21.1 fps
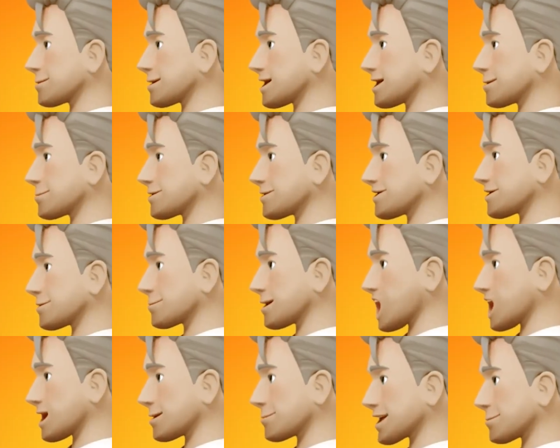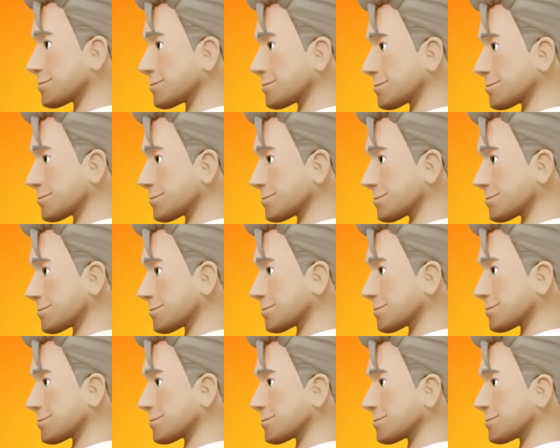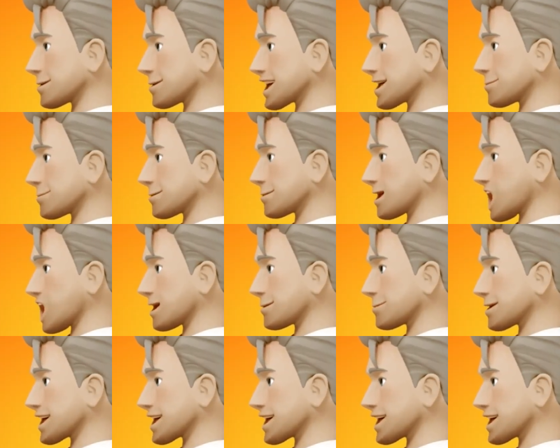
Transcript: is quite long. It consists